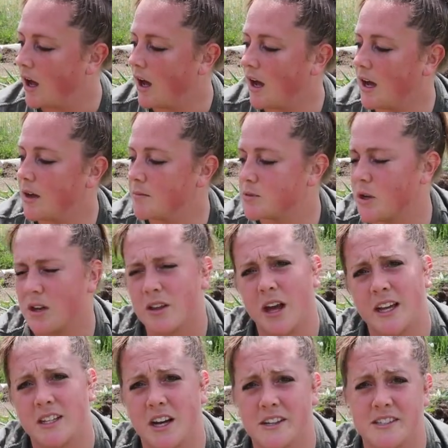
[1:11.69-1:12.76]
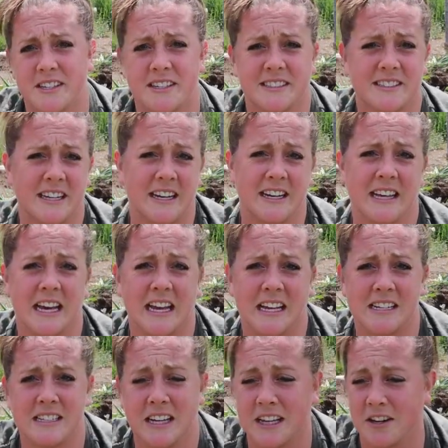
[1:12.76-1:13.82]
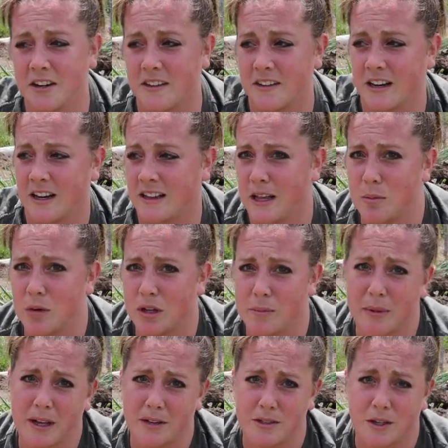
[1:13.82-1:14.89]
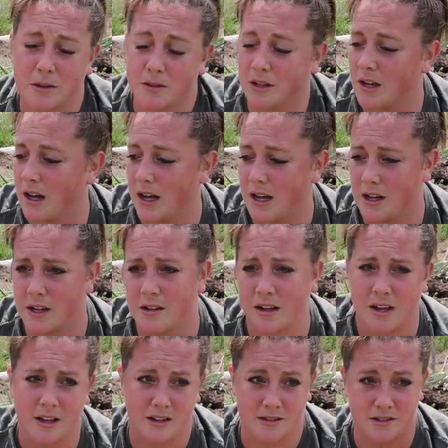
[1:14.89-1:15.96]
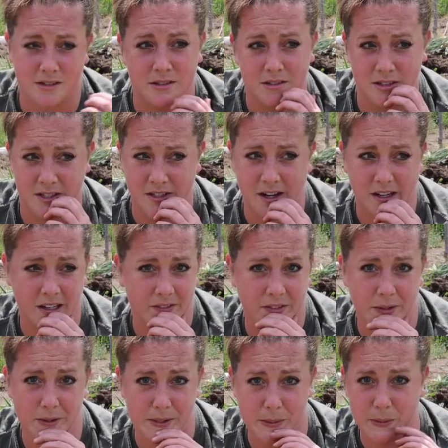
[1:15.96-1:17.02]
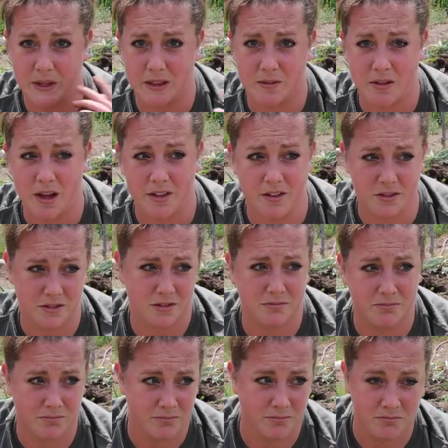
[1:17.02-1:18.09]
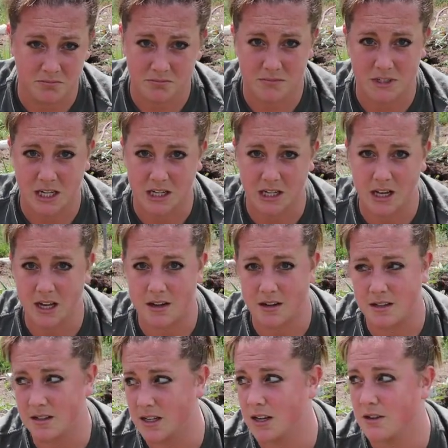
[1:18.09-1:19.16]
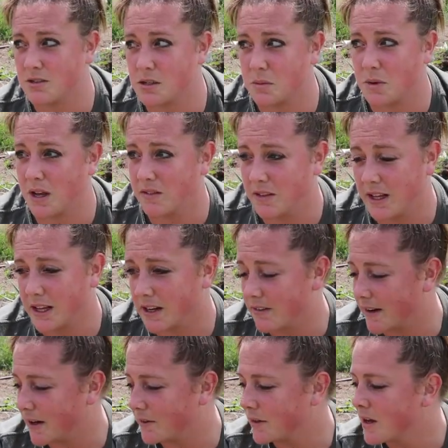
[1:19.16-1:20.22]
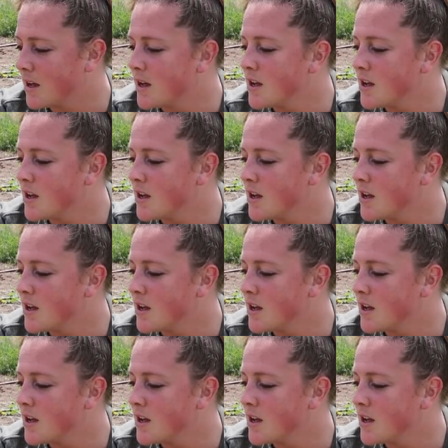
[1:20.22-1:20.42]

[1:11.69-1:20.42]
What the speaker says: So I toss it in a Tidy Cat container, and then I label it Biotone to not confuse it with other Tidy Cat containers that we have laying around.